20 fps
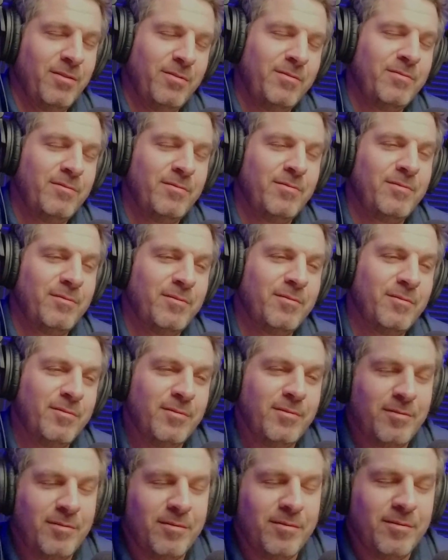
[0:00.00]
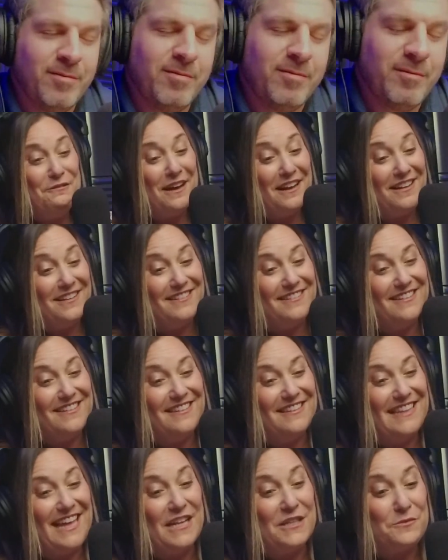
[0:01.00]
Yeah. Well,
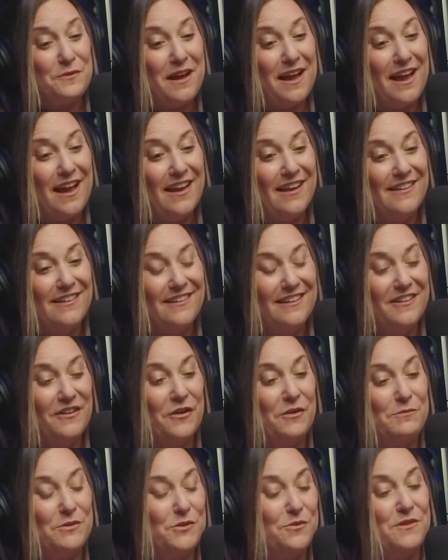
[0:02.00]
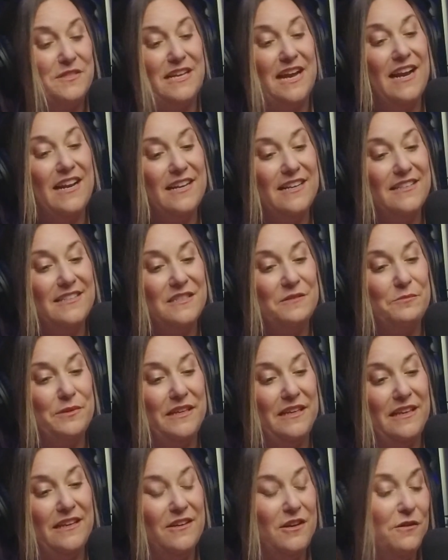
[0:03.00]
that's why, I'm so excited to
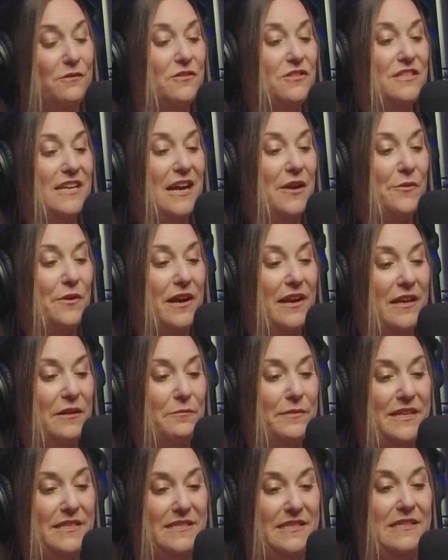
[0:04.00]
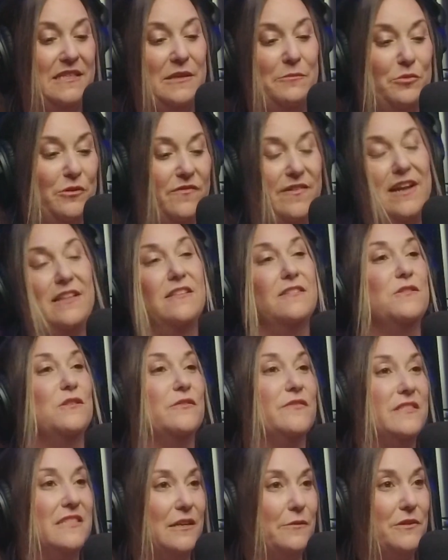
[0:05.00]
be a coach now where I can basically provide the
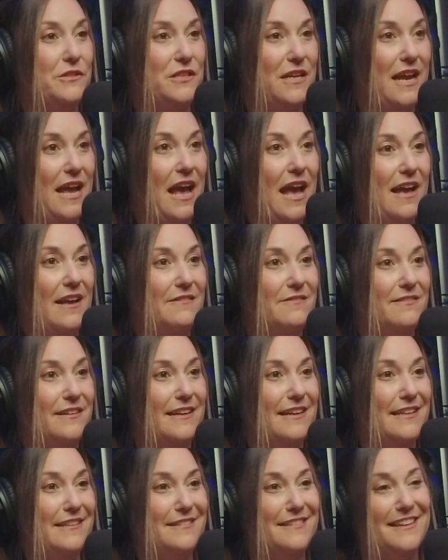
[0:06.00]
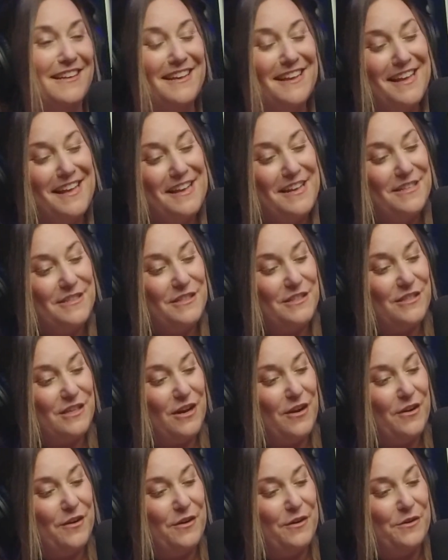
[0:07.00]
service I wish I had, right?
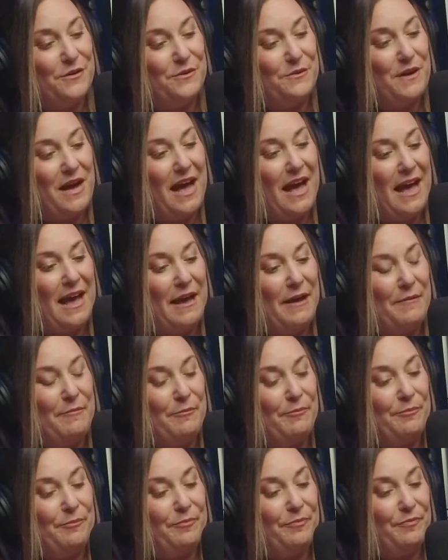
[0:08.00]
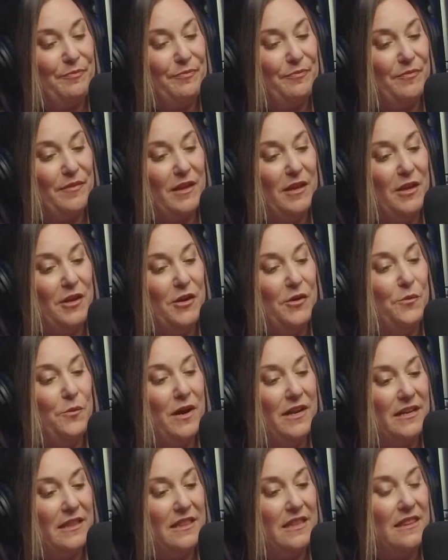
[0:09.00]
So,
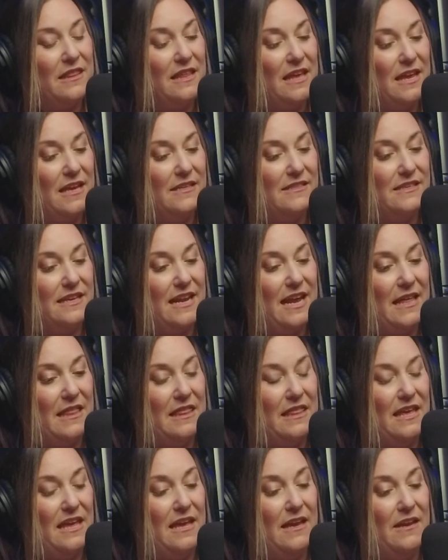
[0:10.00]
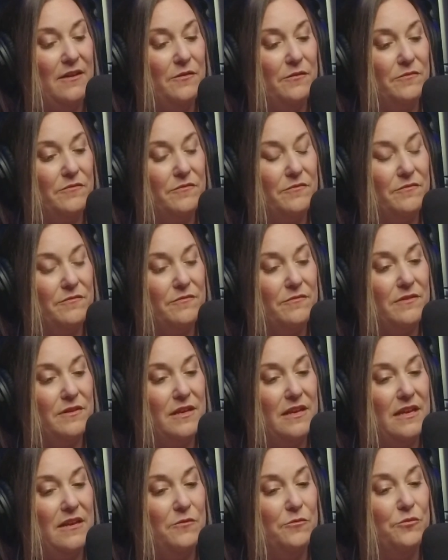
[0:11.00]
one of the things that I think
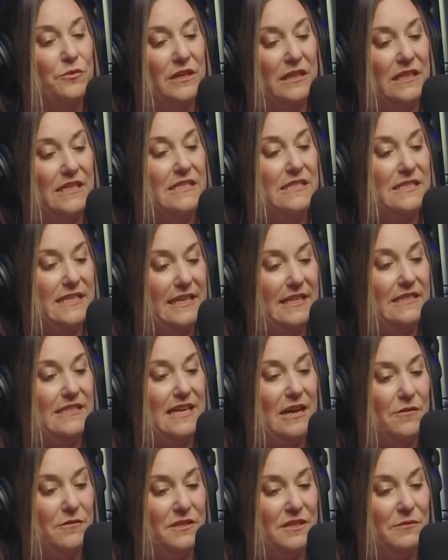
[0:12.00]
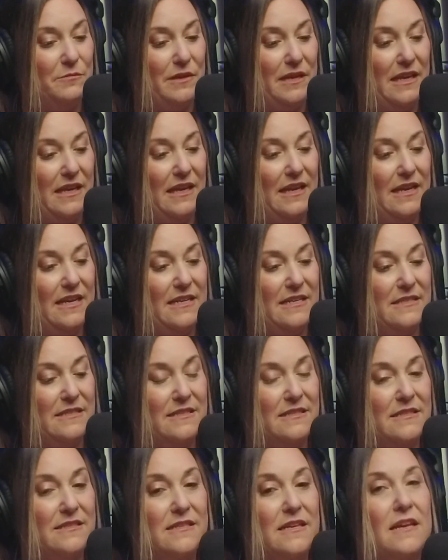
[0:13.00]
really stands out to me
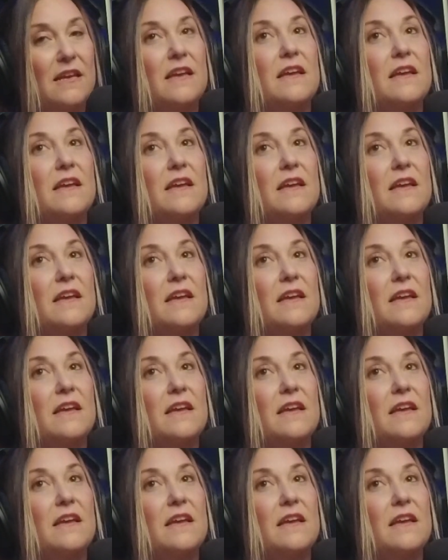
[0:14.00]
is,